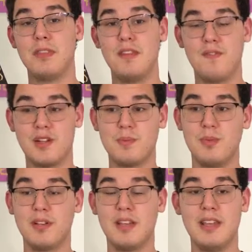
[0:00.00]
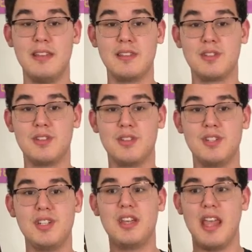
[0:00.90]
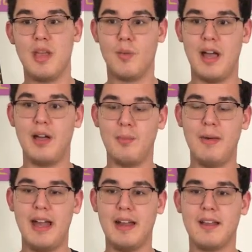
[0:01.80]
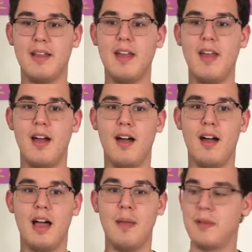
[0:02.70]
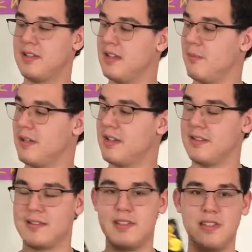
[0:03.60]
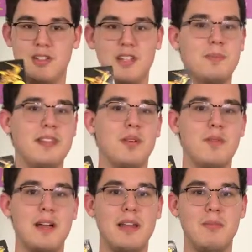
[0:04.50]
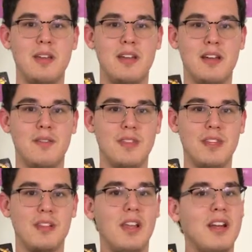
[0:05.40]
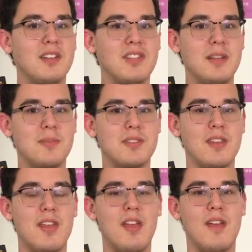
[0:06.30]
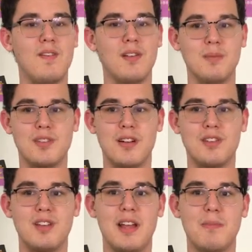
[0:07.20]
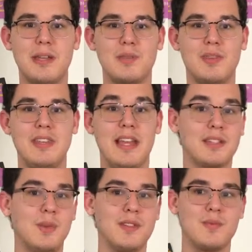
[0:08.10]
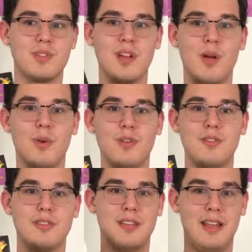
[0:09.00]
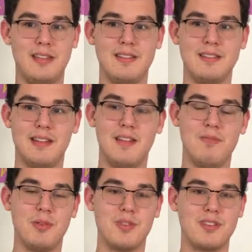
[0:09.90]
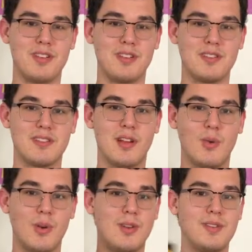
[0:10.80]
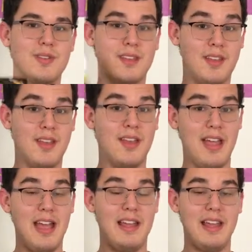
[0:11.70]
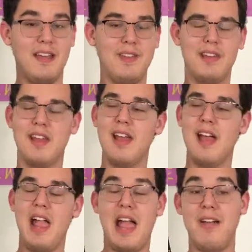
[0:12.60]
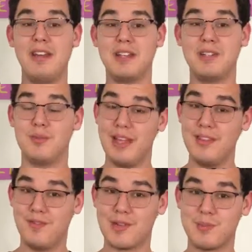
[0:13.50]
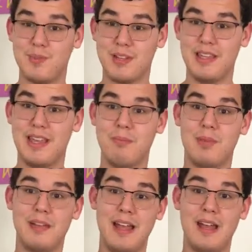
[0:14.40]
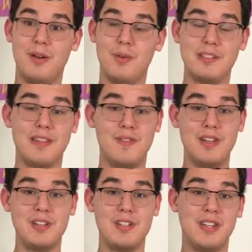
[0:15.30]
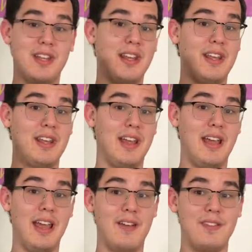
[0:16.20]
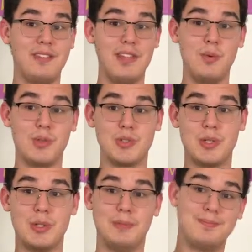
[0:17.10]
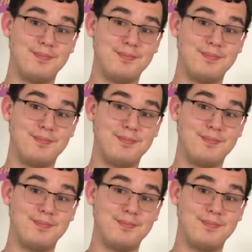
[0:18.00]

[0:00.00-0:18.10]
the first book in this trilogy a while back. I picked it up because the ships here remind me of the Klingon ships from Star Trek mixed with the X-Wings from Star Wars, and since I love both Star Trek and Star Wars, I had to have it. I haven't actually read the first book yet, but now once I finish it, I have the sequel, so